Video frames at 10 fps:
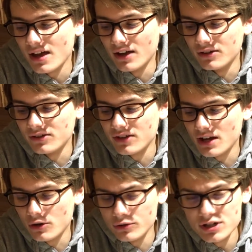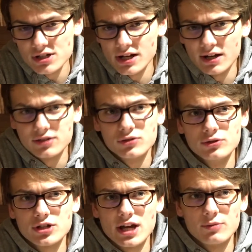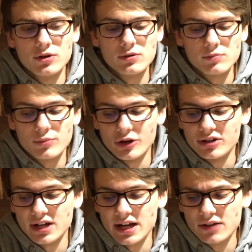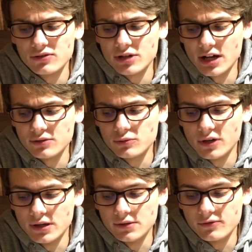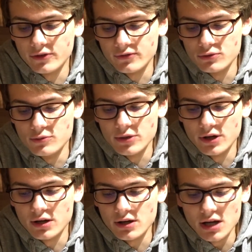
And yeah, originally I had 2 Shaymin, but I had to cut 1 for the Hooper.